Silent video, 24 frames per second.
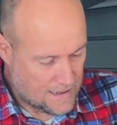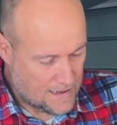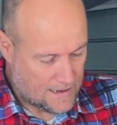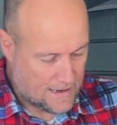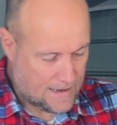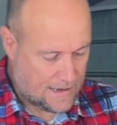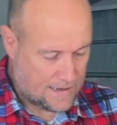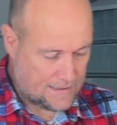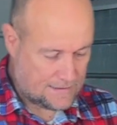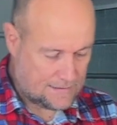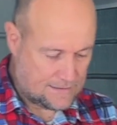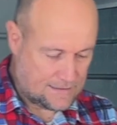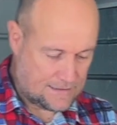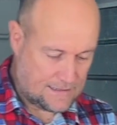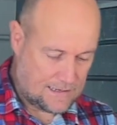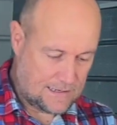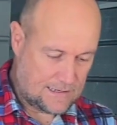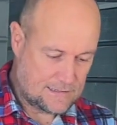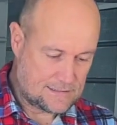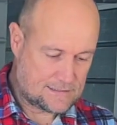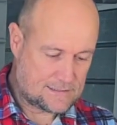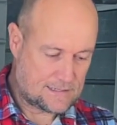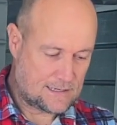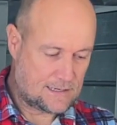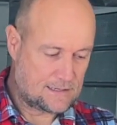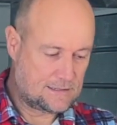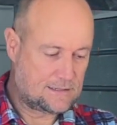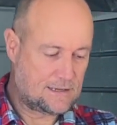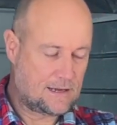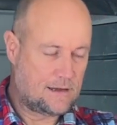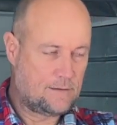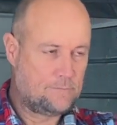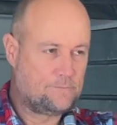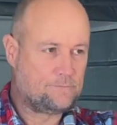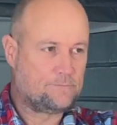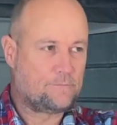and he said
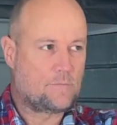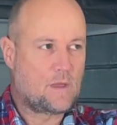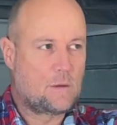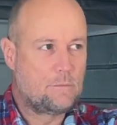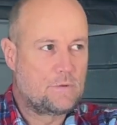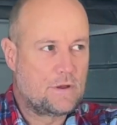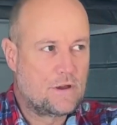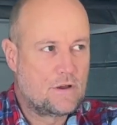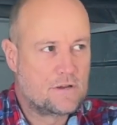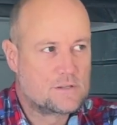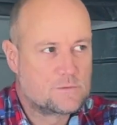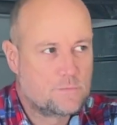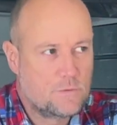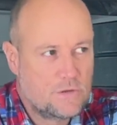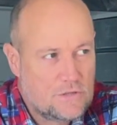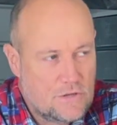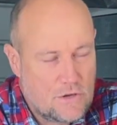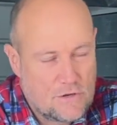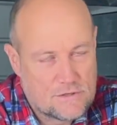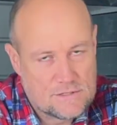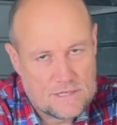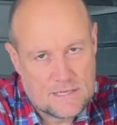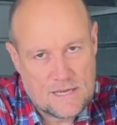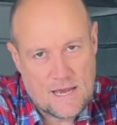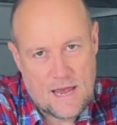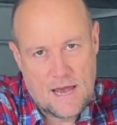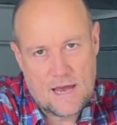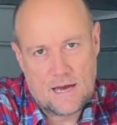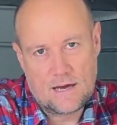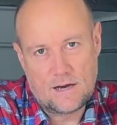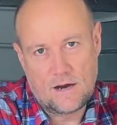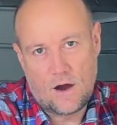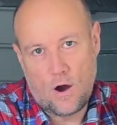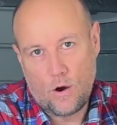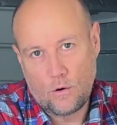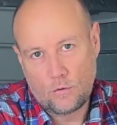because we're using
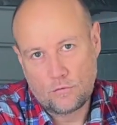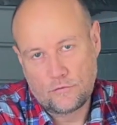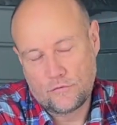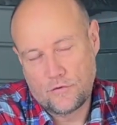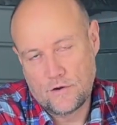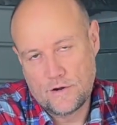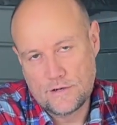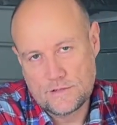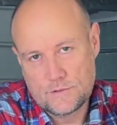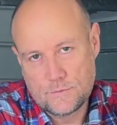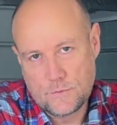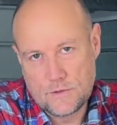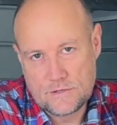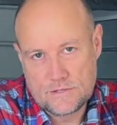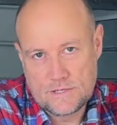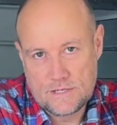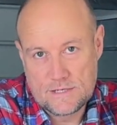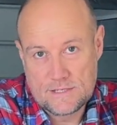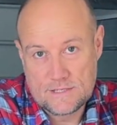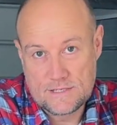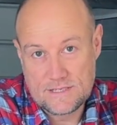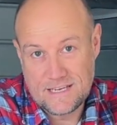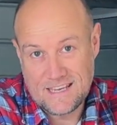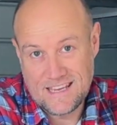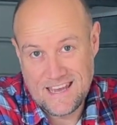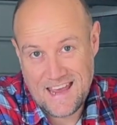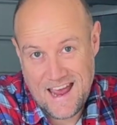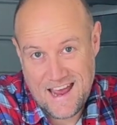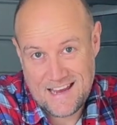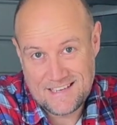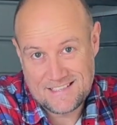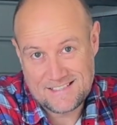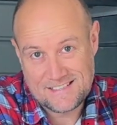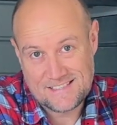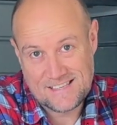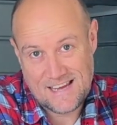our old fridge, which is
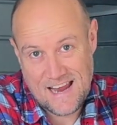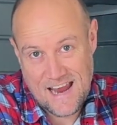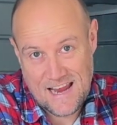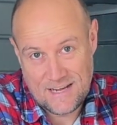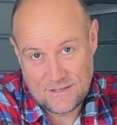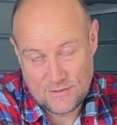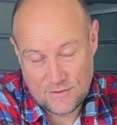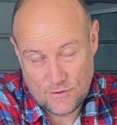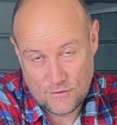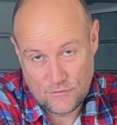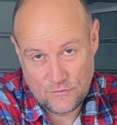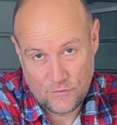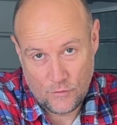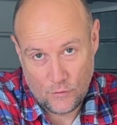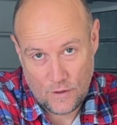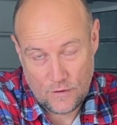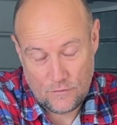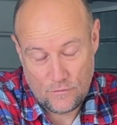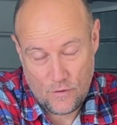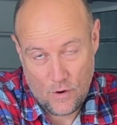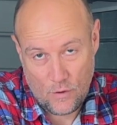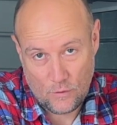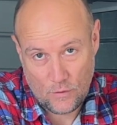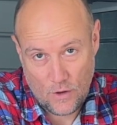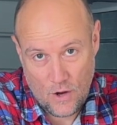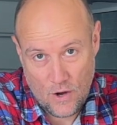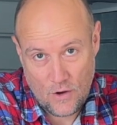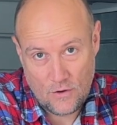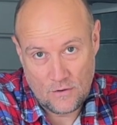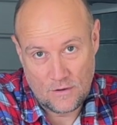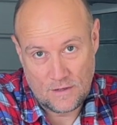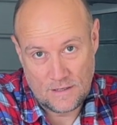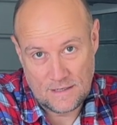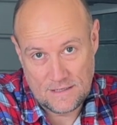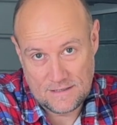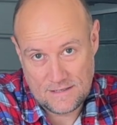gas and 240 volt
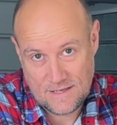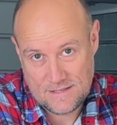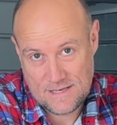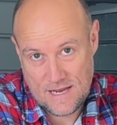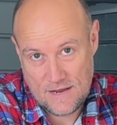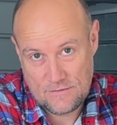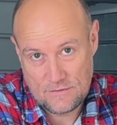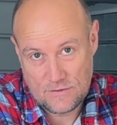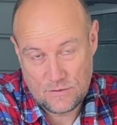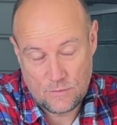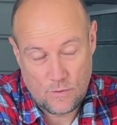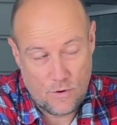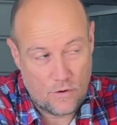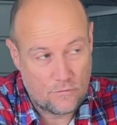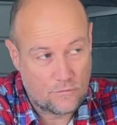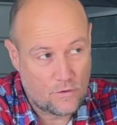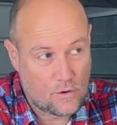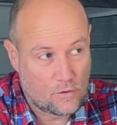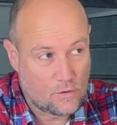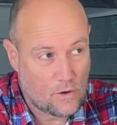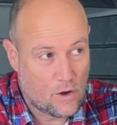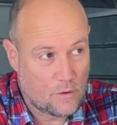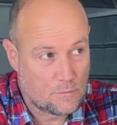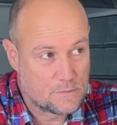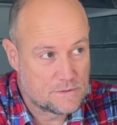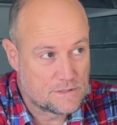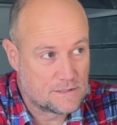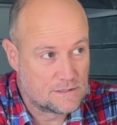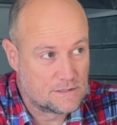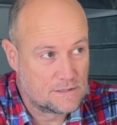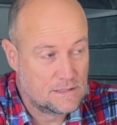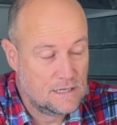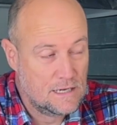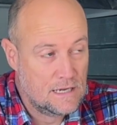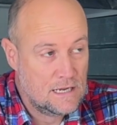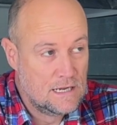only, it doesn't have a 12 volt
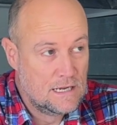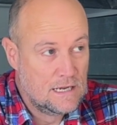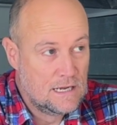option,